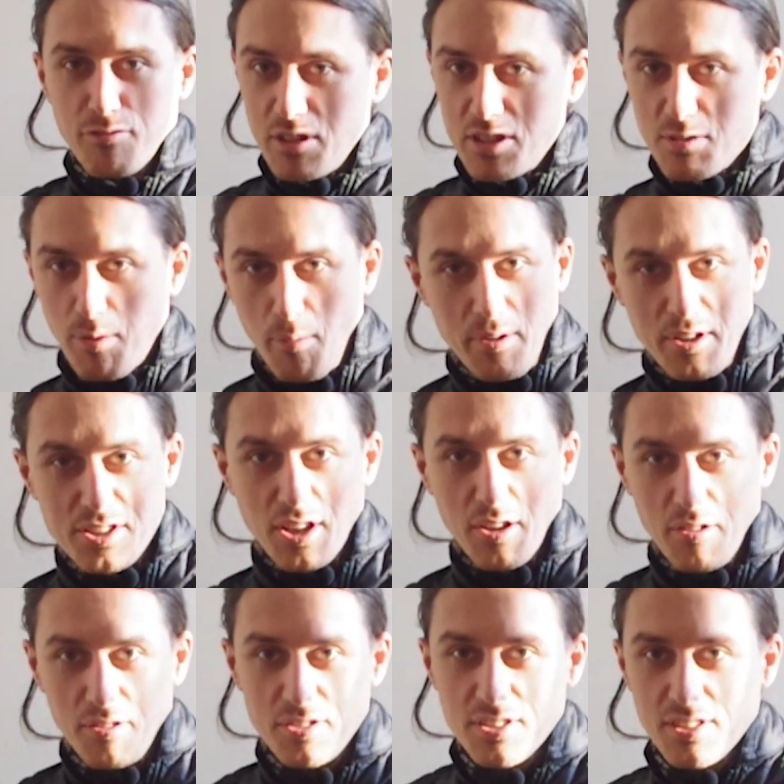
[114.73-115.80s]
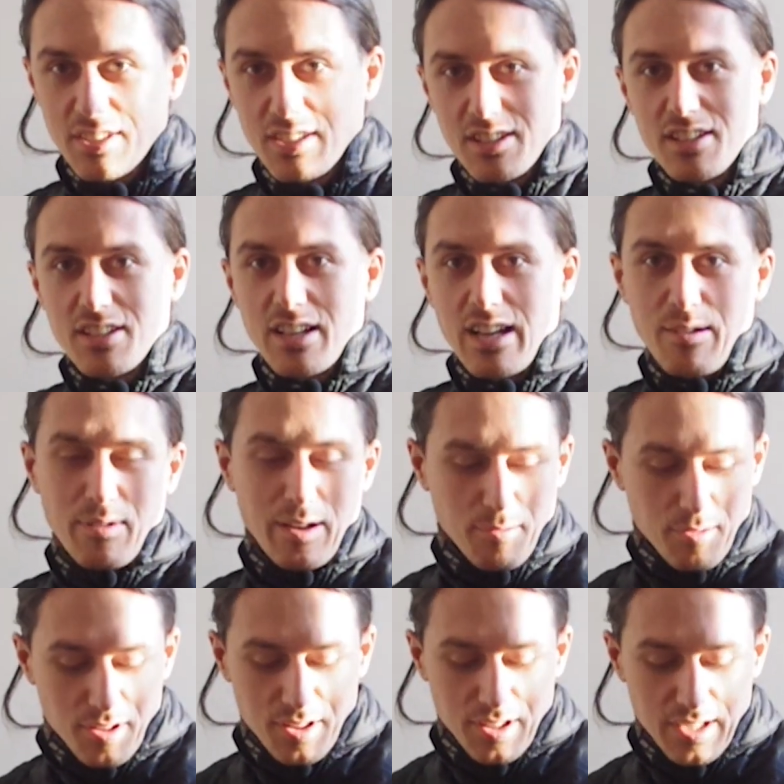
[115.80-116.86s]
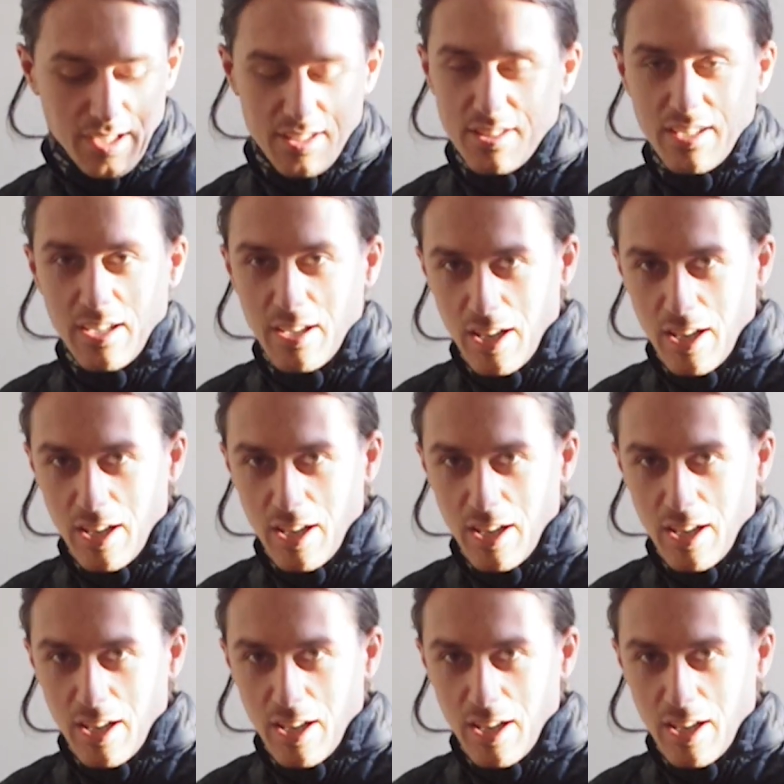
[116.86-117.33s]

which is probably soaked, and wear one of these.